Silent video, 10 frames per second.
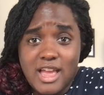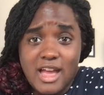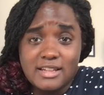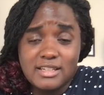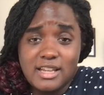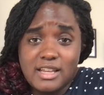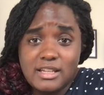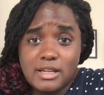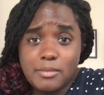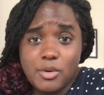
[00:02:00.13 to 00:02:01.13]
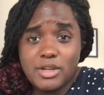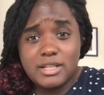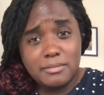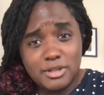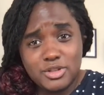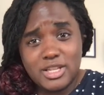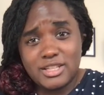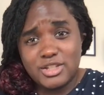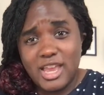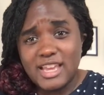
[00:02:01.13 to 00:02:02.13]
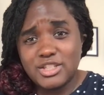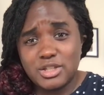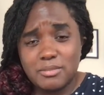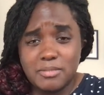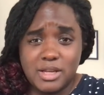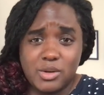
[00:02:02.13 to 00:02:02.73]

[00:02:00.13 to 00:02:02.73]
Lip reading: And then I ended up going into music education, but